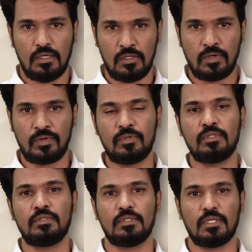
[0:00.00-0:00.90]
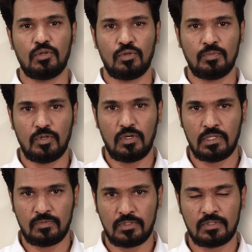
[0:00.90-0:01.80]
Hello everyone. I hope
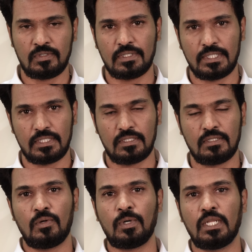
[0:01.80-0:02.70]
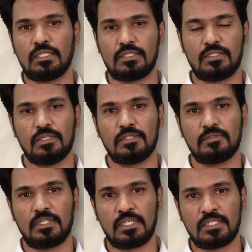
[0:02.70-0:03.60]
all of you are doing great. Nowadays, uh,
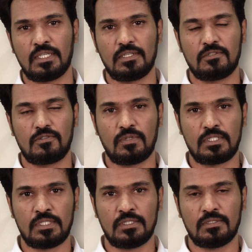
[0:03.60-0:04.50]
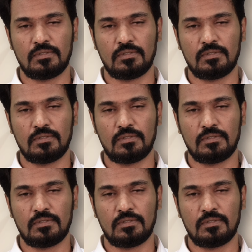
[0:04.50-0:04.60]
there is a question,